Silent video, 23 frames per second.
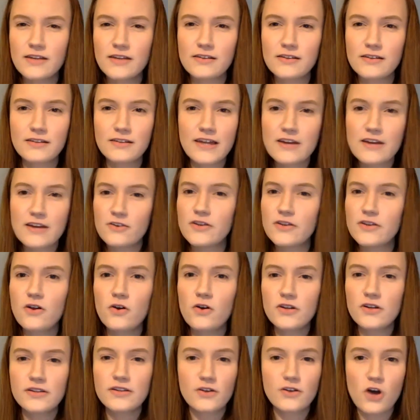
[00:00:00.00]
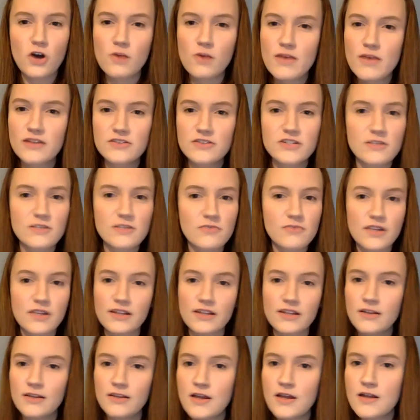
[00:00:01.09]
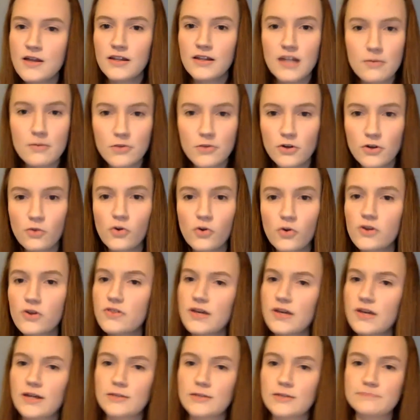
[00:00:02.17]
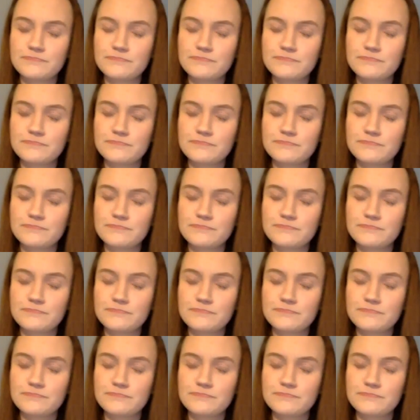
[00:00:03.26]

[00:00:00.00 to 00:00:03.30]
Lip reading: later on in the comments or something, let me know what you think,